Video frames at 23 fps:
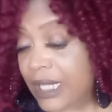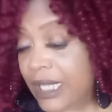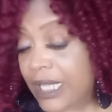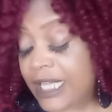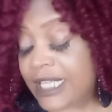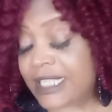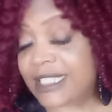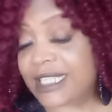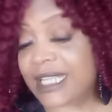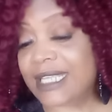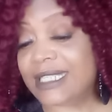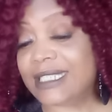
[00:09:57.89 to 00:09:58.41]
it
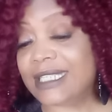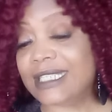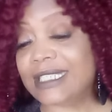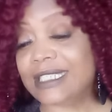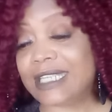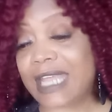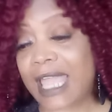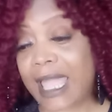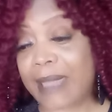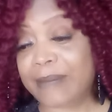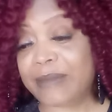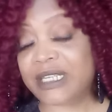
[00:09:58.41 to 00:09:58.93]
says it's
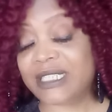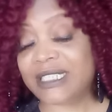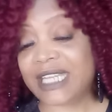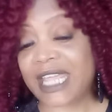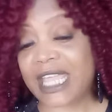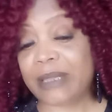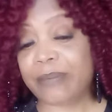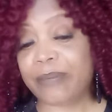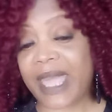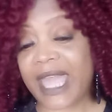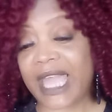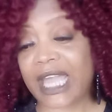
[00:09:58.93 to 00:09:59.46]
time to
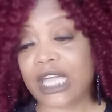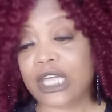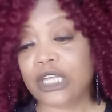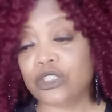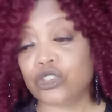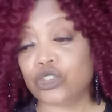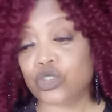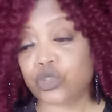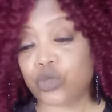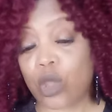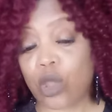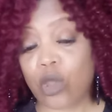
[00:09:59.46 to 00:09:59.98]
take back
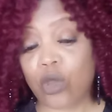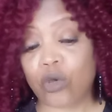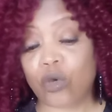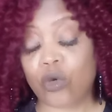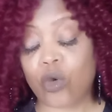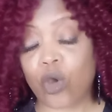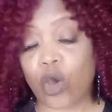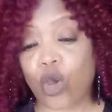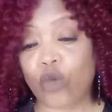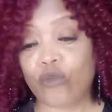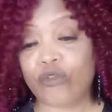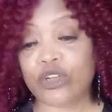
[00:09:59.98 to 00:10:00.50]

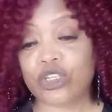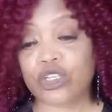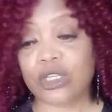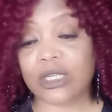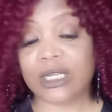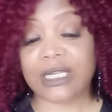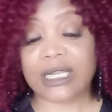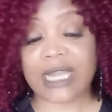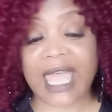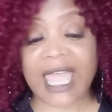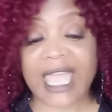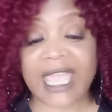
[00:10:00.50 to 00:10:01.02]
control over your
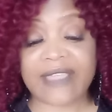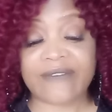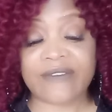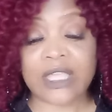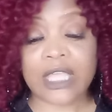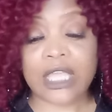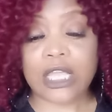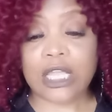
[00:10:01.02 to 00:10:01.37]
life.